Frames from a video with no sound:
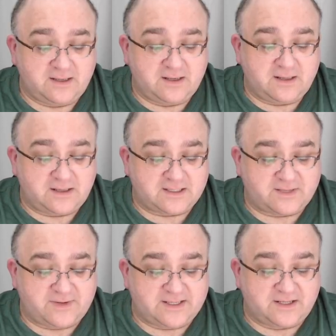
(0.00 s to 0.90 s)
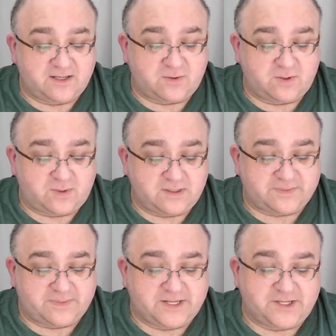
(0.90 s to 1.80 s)
That's the reason no one wants
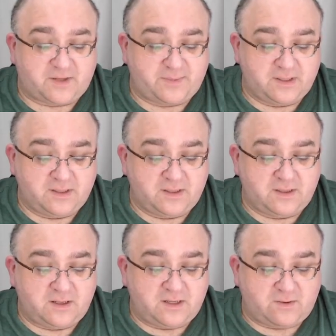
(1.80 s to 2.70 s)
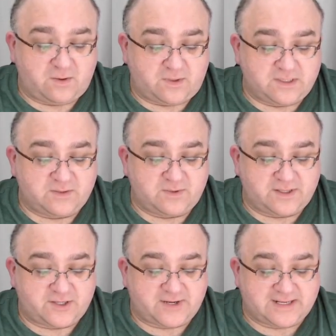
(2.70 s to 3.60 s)
my job. No one wants to work
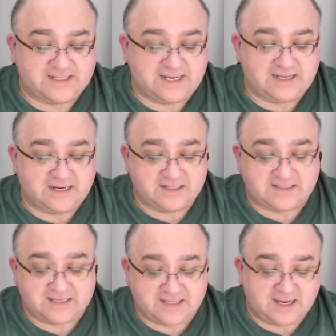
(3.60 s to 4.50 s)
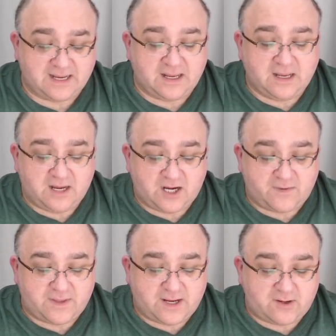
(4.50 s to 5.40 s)
the transcending, because they say
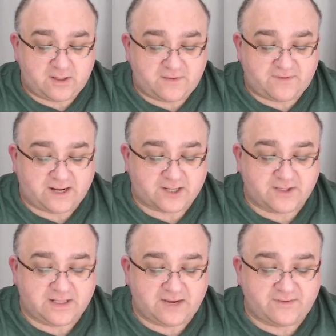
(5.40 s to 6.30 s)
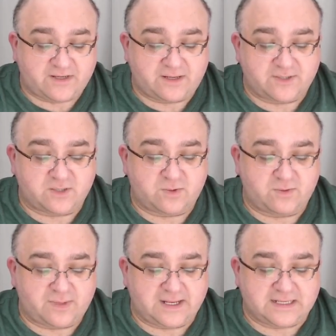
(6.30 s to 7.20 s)
out there in the factory that every time someone
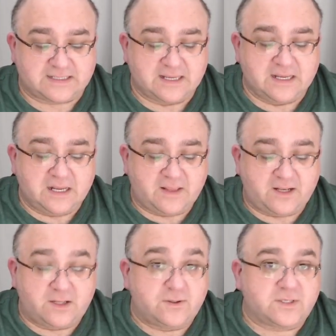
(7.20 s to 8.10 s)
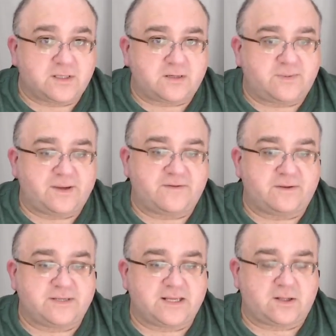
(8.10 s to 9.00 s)
blinks, they lose a little bit of
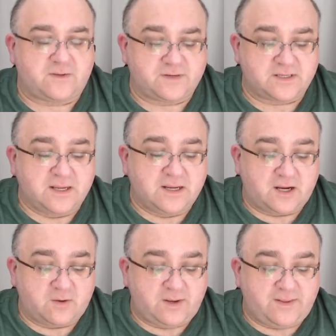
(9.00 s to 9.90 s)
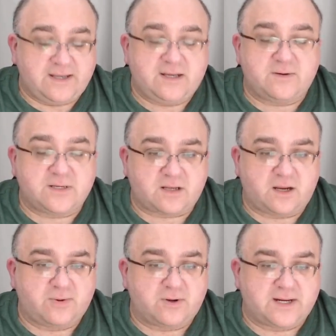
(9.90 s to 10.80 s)
themselves, and when they do, a
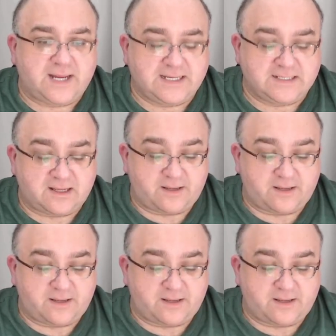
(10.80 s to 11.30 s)
cyborg gains it.